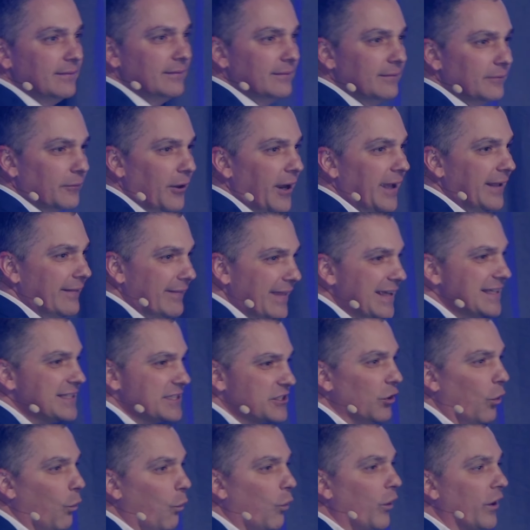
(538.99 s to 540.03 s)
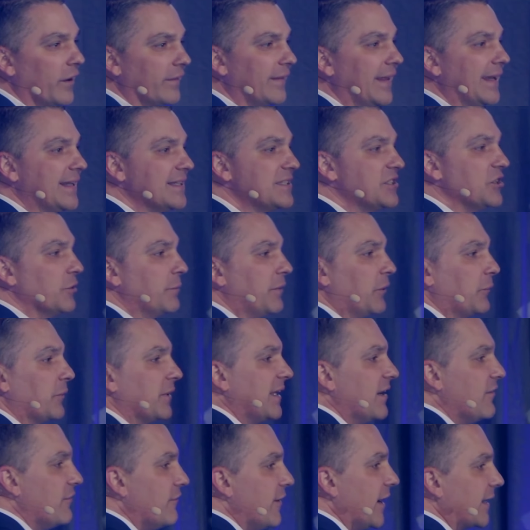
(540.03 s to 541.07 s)
right? They still work. They could still be really
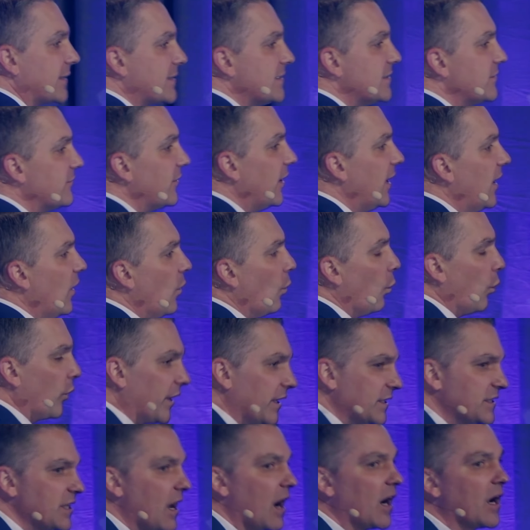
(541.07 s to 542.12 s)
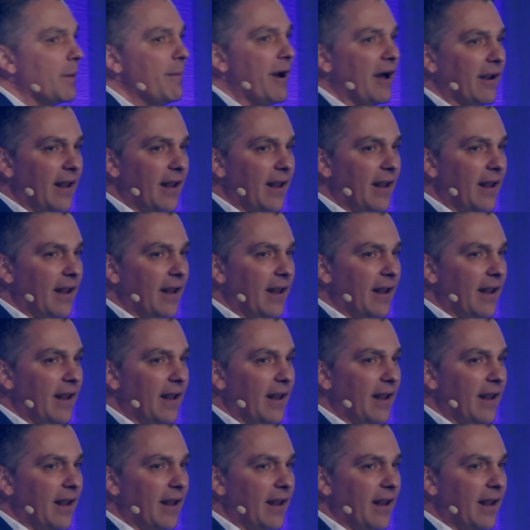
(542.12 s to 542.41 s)
effective. We're going to talk about